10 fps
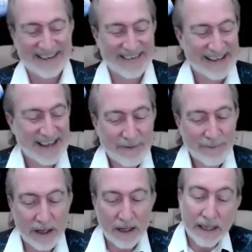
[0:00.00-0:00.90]
Neil.
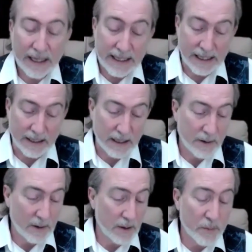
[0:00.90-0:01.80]
Well, again,
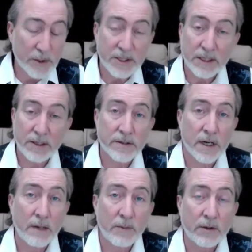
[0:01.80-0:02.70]
uh, appreciate your
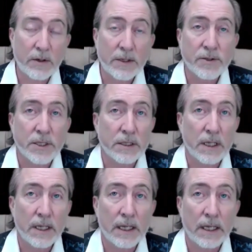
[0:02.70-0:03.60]
time and your energy, and,
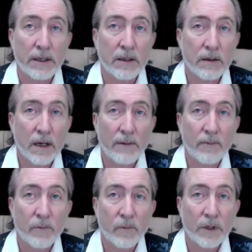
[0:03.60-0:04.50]
and,
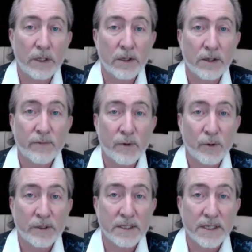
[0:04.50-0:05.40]
I'm really looking
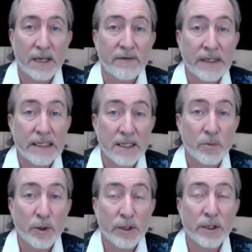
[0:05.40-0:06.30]
forward to diving
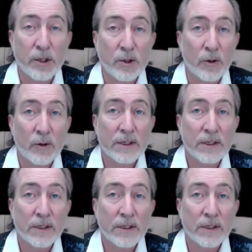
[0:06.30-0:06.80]
deep with you.